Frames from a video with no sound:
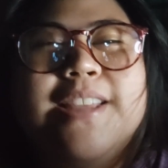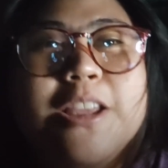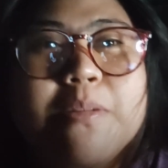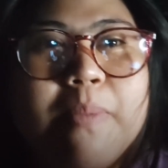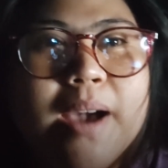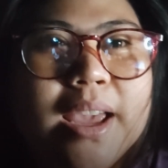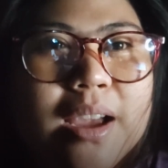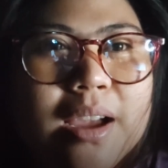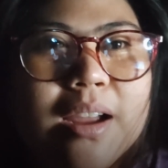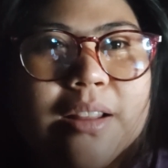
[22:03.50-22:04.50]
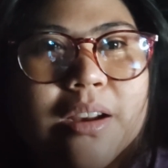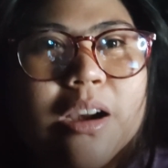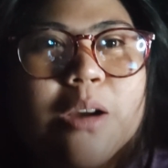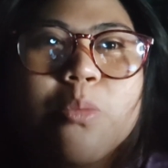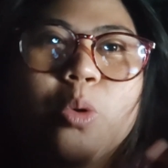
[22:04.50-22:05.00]
e-bike,
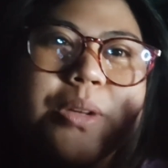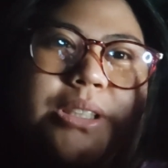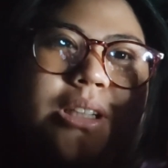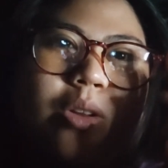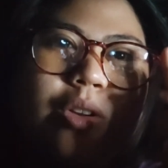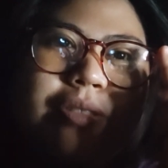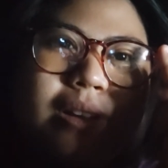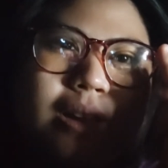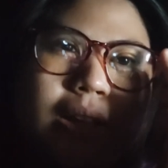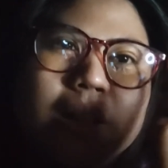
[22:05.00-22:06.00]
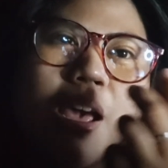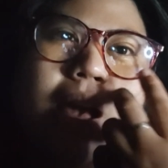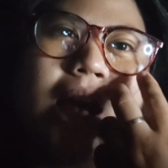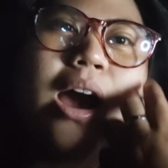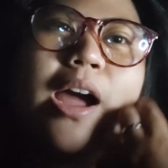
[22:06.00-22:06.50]
there are moments that you'll feel that
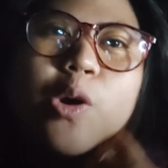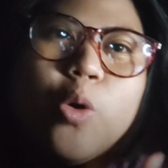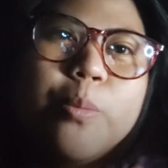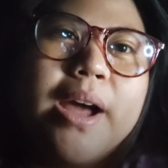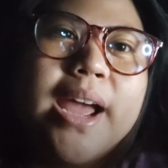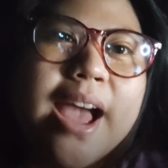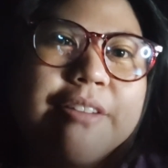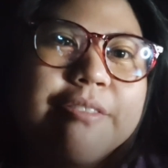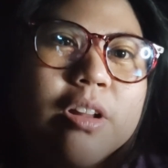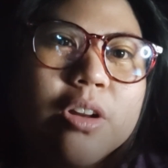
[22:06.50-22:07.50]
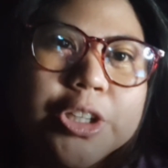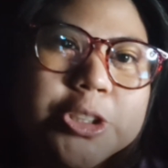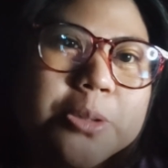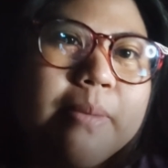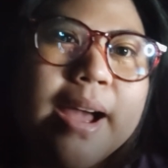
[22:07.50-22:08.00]
I hope I have a
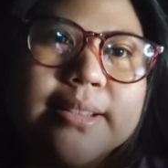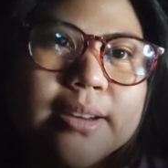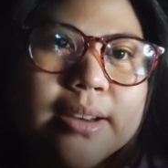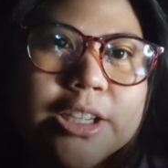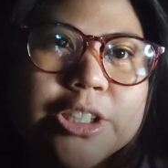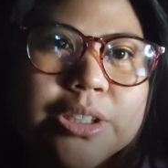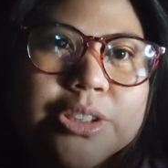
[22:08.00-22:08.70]
larger battery